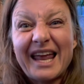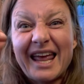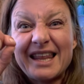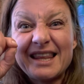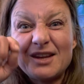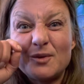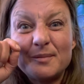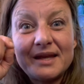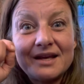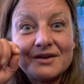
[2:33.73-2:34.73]
and little
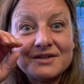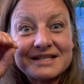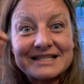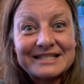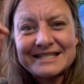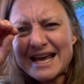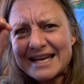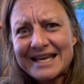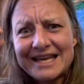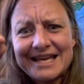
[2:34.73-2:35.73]
meals and
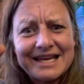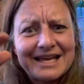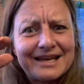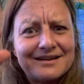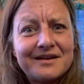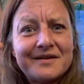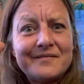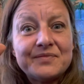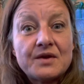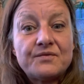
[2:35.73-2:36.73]
chatty and
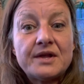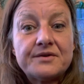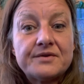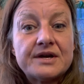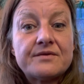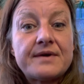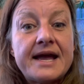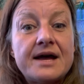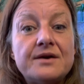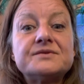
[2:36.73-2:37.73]
fluttering
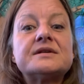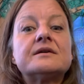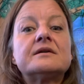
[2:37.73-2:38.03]
around,